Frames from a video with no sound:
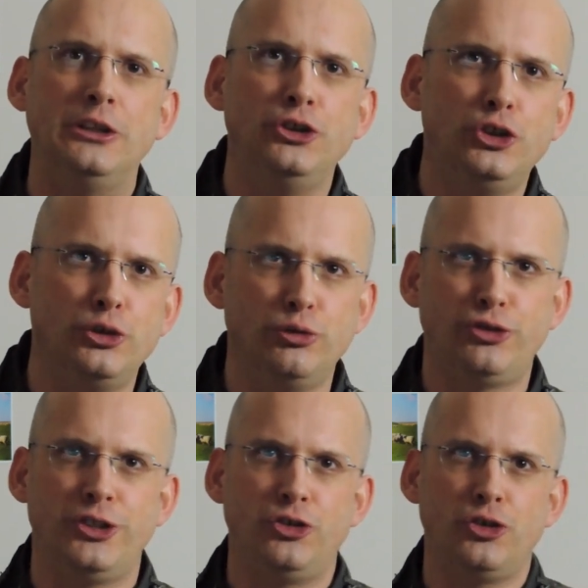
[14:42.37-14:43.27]
and
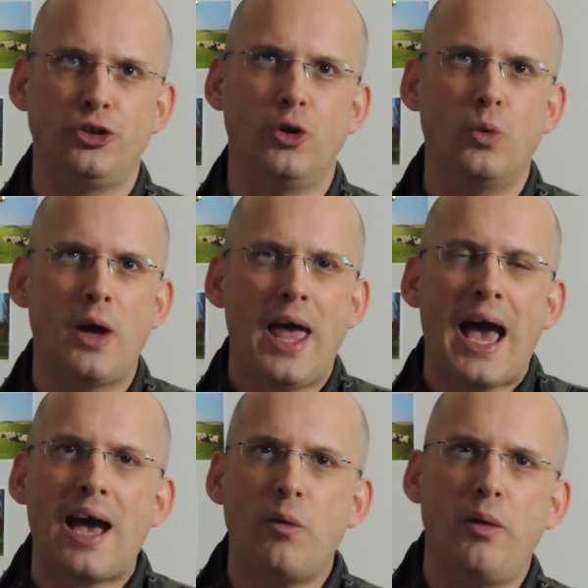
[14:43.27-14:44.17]
use digital,
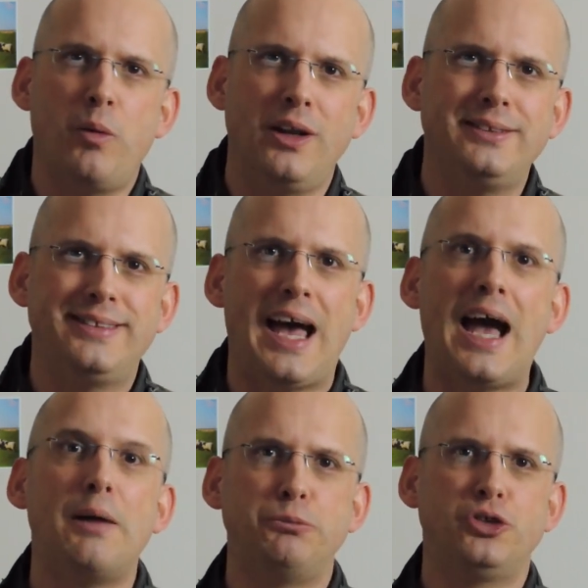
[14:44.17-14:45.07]
how it will
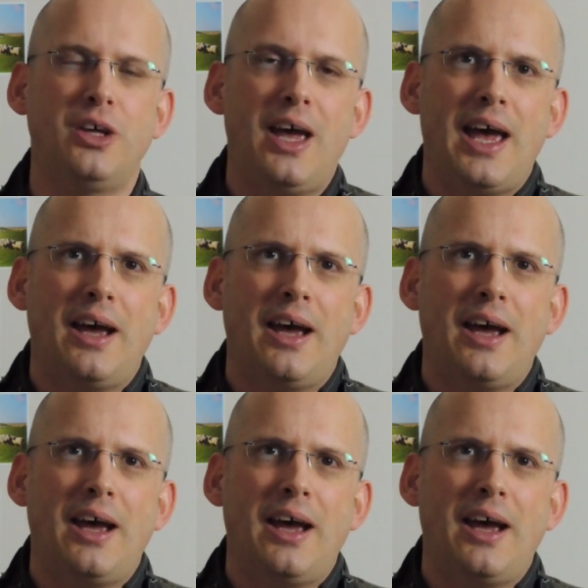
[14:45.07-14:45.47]
adapt,